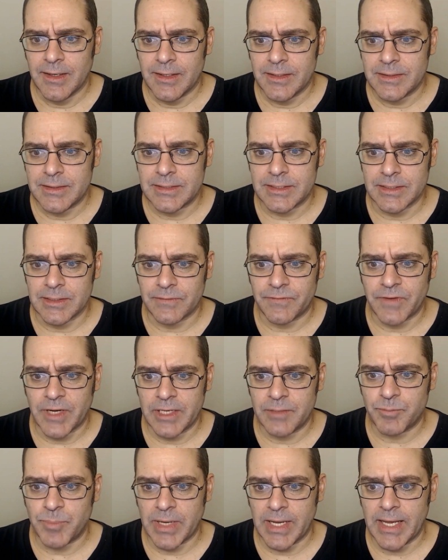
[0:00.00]
to
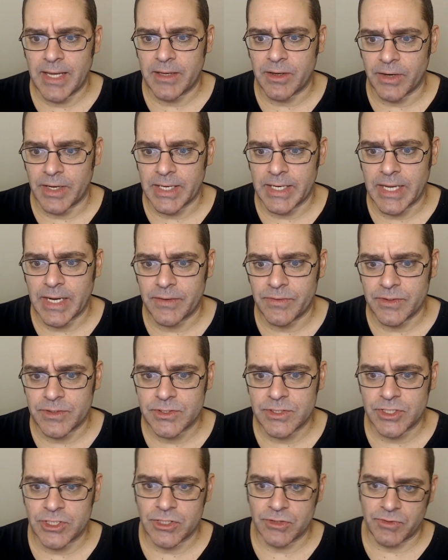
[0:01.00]
fight back or get out of this
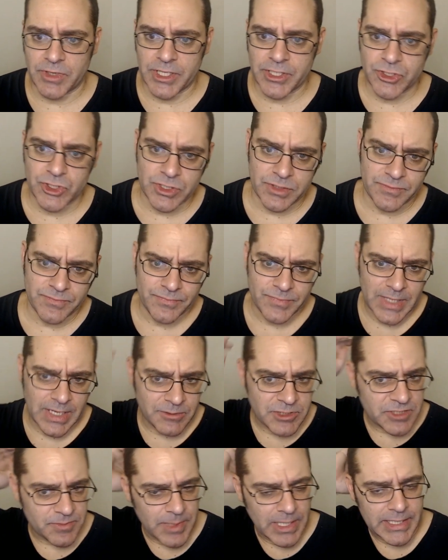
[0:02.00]
situation. I'm
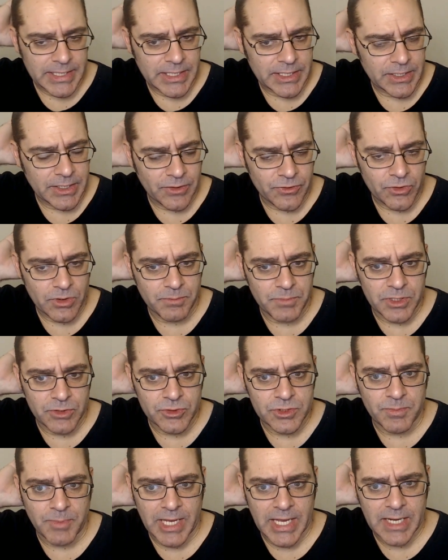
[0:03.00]
smelling another
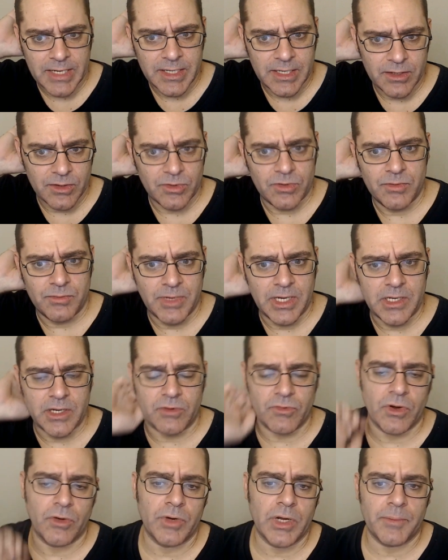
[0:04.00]
abused man here who might have
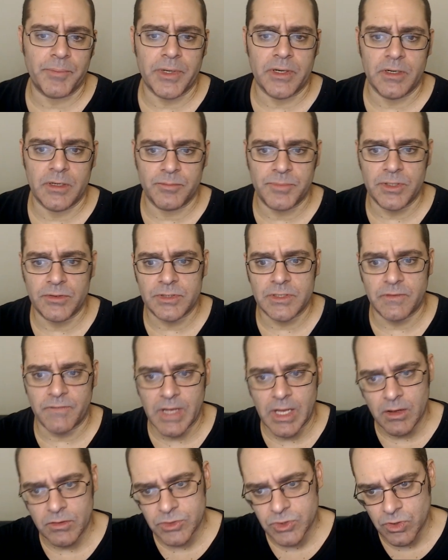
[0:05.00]
grown up in an abusive
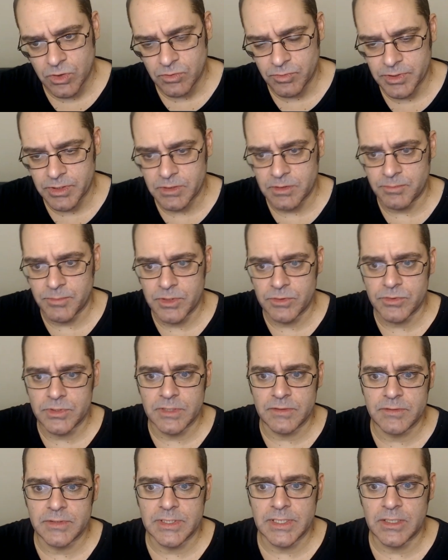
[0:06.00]
household with an
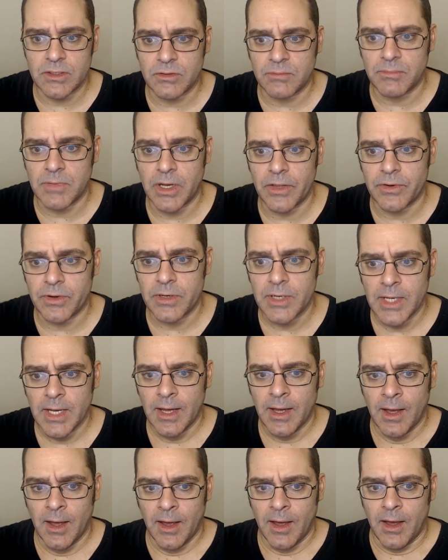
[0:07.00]
abusive single mother.
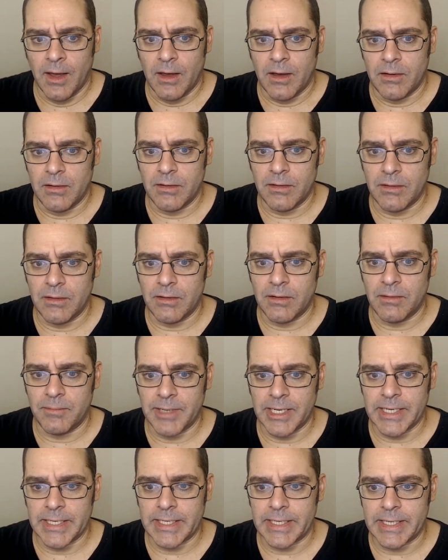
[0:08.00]
Oh
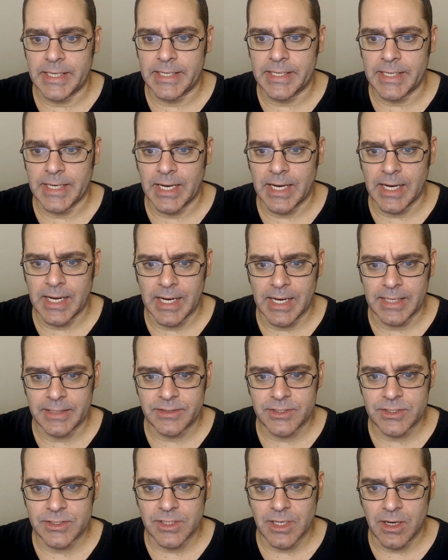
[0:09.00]
my God.
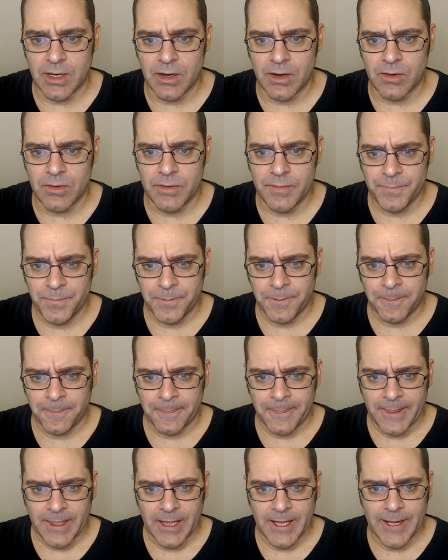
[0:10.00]
So
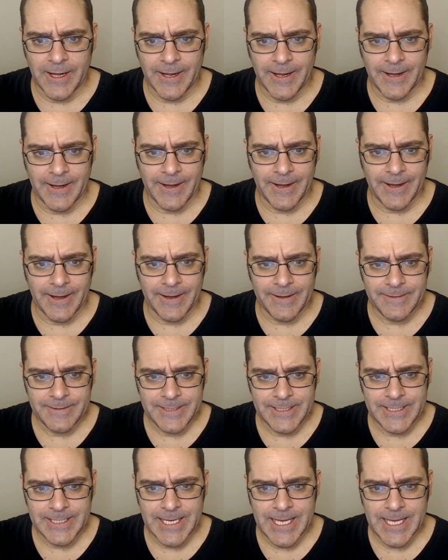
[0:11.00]
he